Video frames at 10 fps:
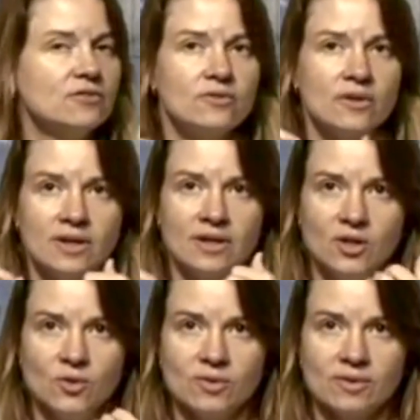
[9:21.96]
as if,
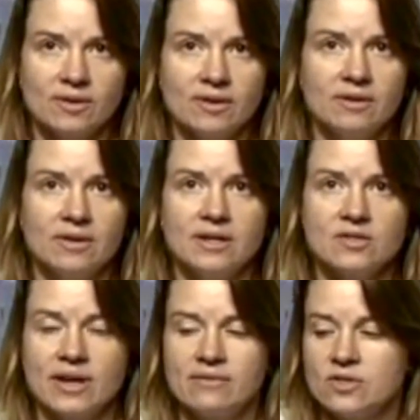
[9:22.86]

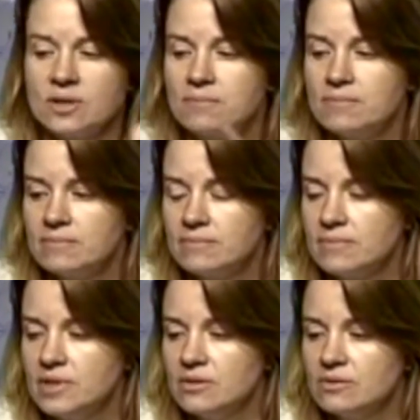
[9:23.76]
kings have some,
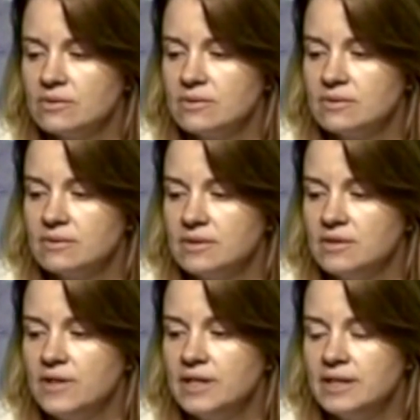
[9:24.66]

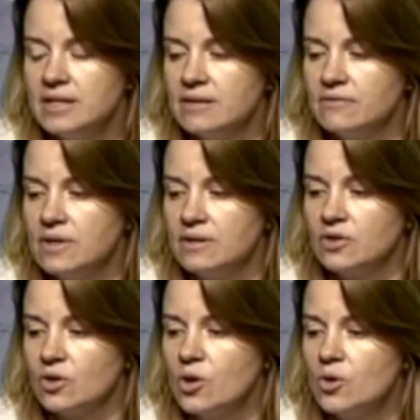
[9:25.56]
divinity of
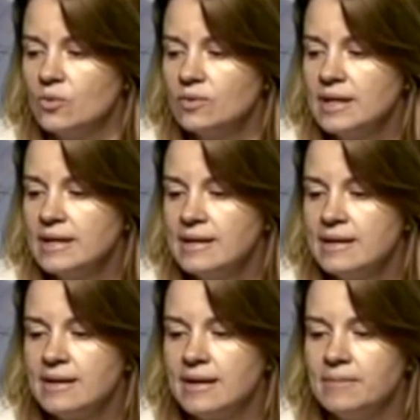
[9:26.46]
their own.
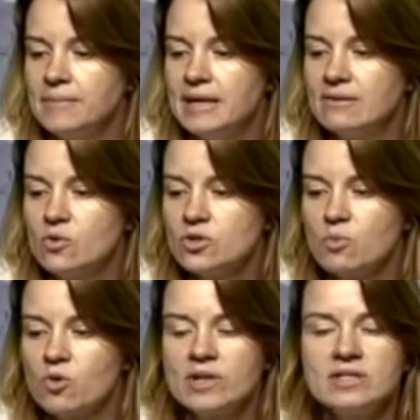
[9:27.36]
And of course,
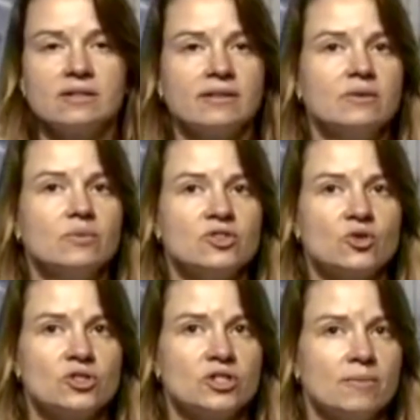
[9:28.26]
more recently with
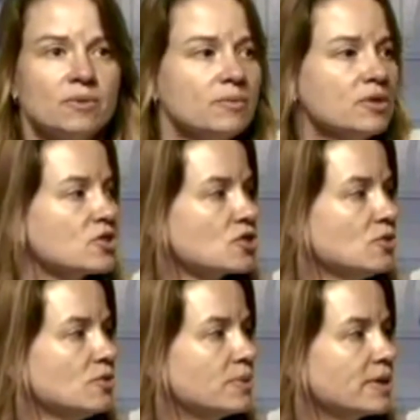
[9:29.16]
George W. Bush,
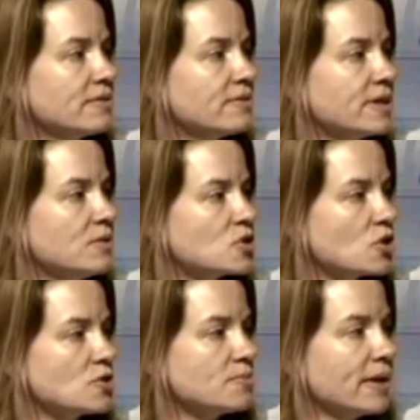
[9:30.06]
who believed that he was
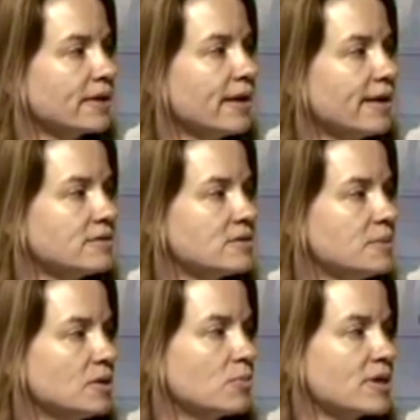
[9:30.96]
chosen by God to
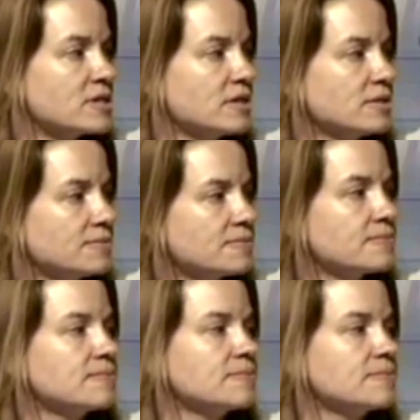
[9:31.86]
be the president.